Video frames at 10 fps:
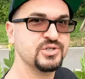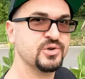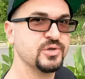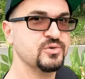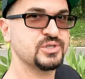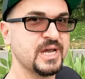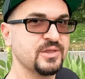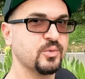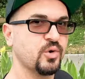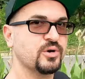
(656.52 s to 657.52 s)
sure you say
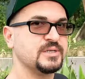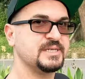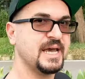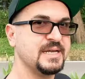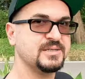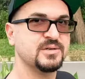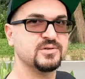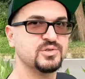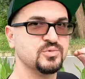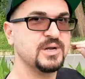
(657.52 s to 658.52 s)
the word date.
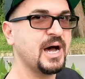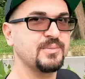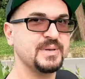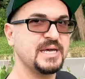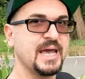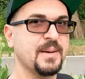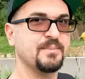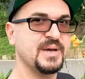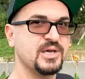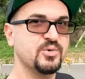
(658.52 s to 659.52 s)
Do not be
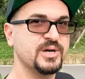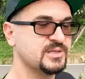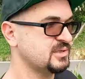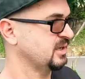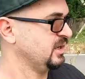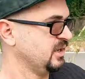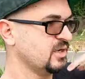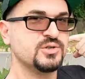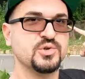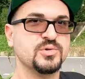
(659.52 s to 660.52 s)
ambiguous. Do